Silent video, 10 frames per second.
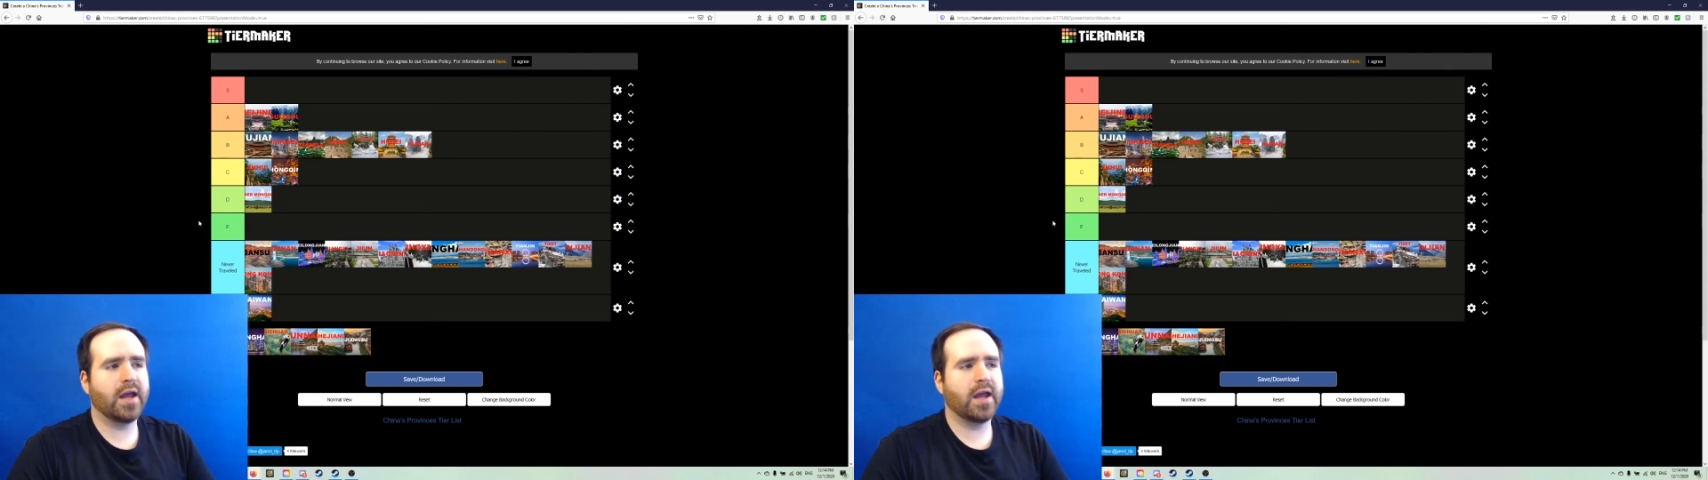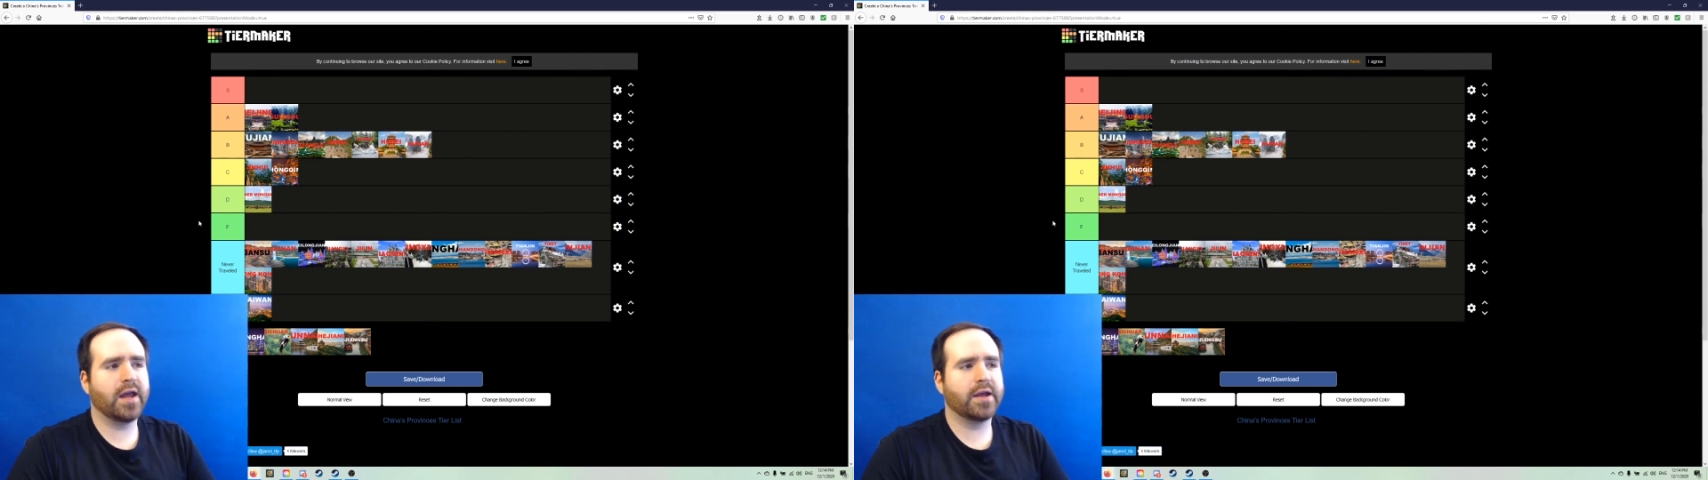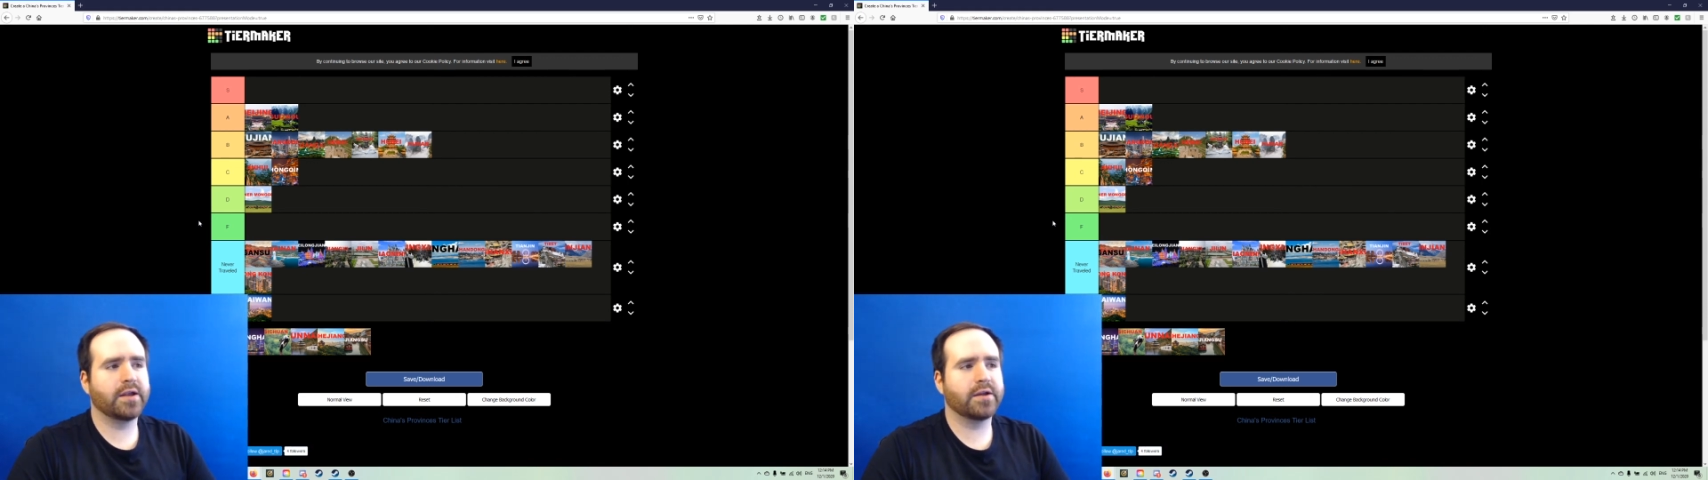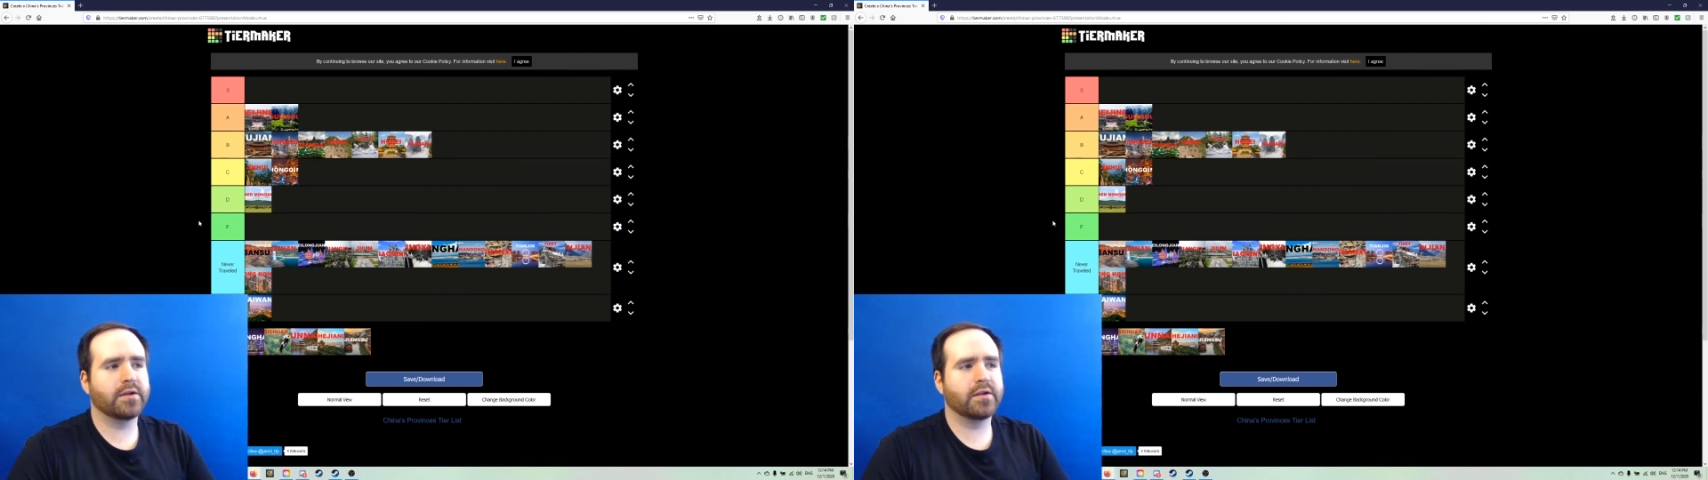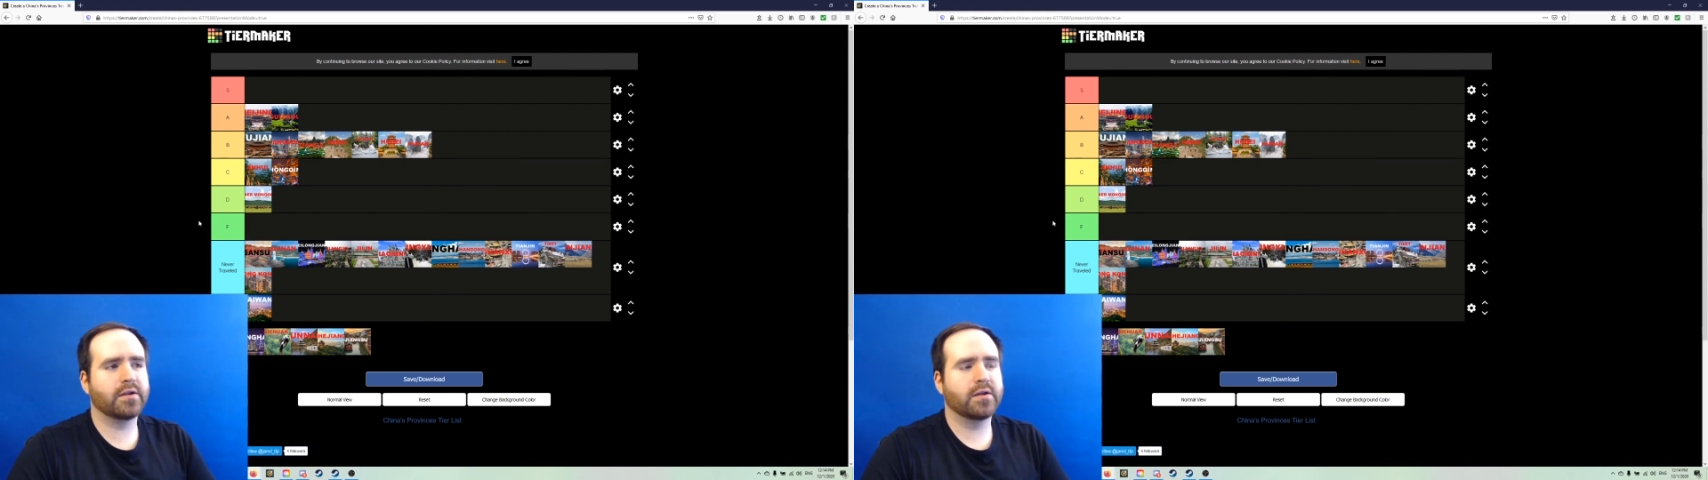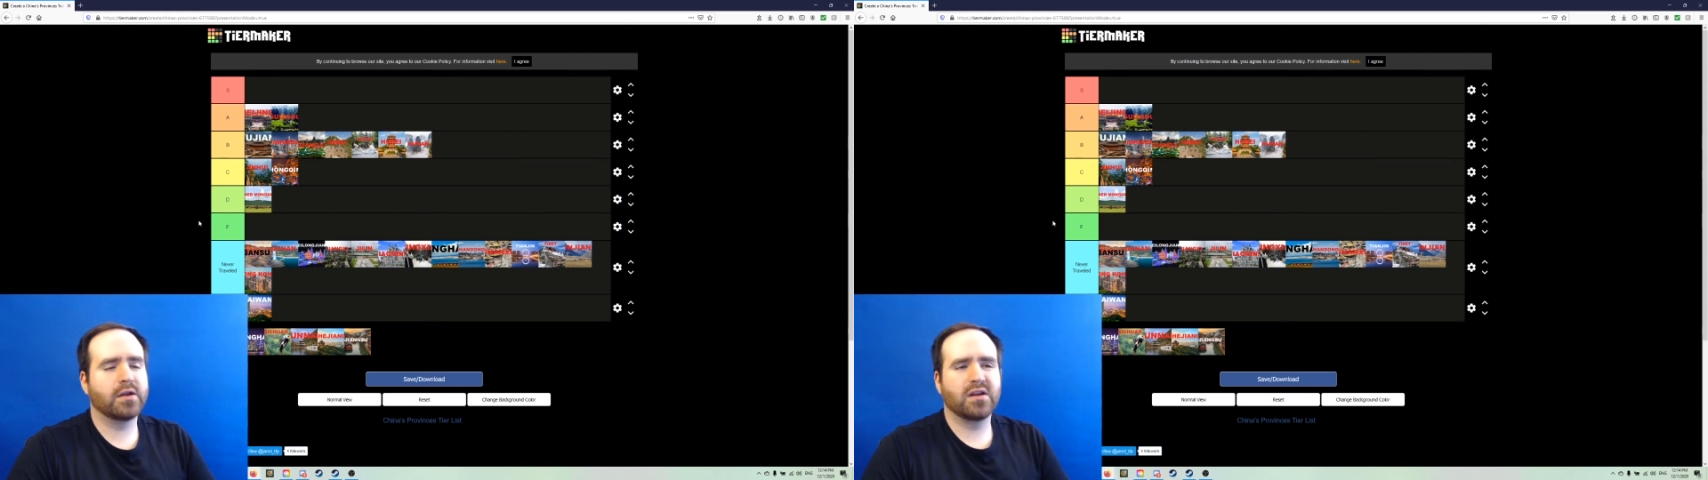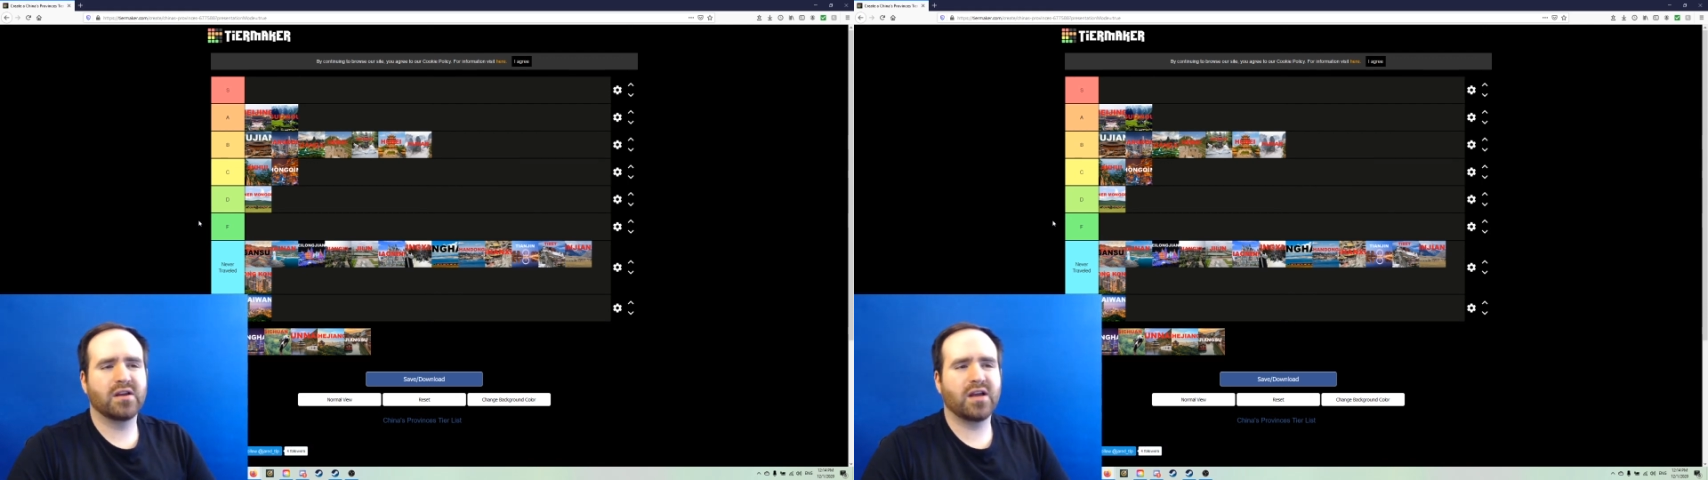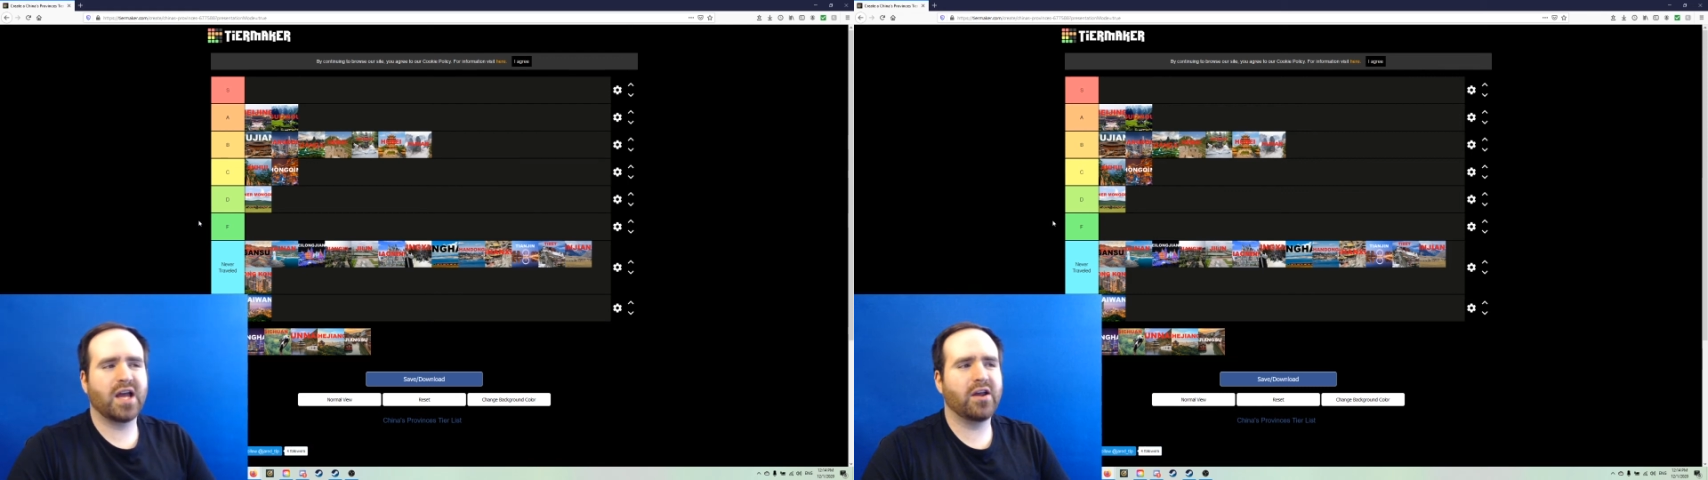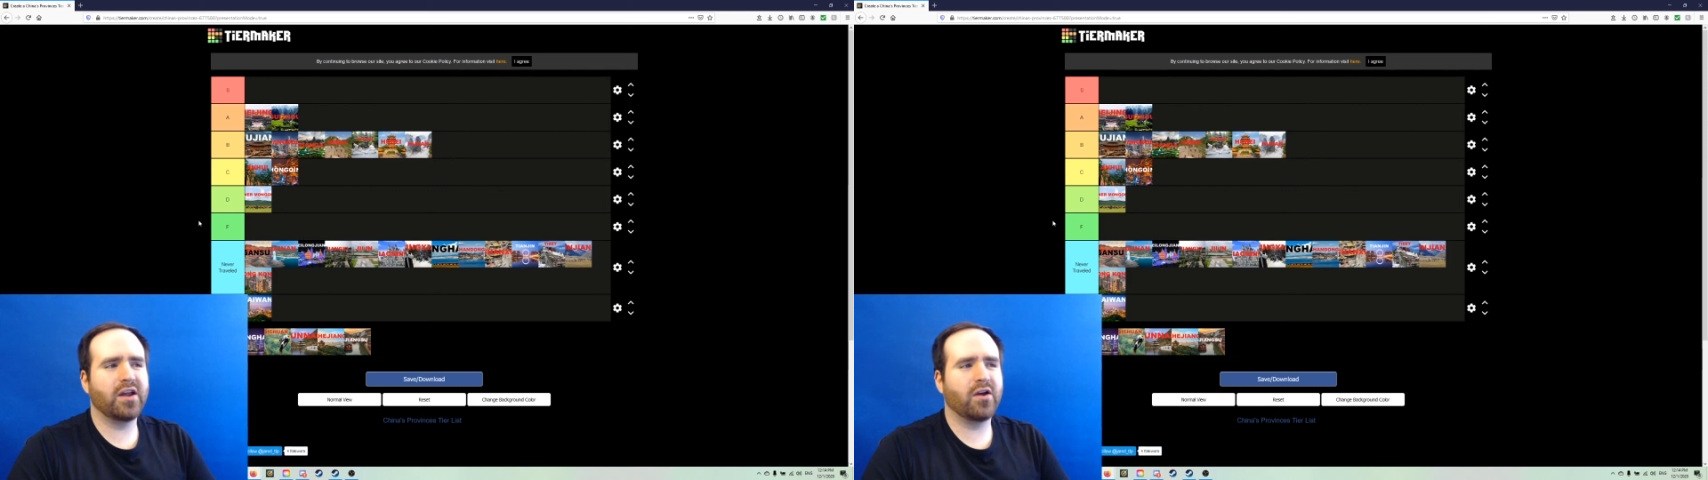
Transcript: and I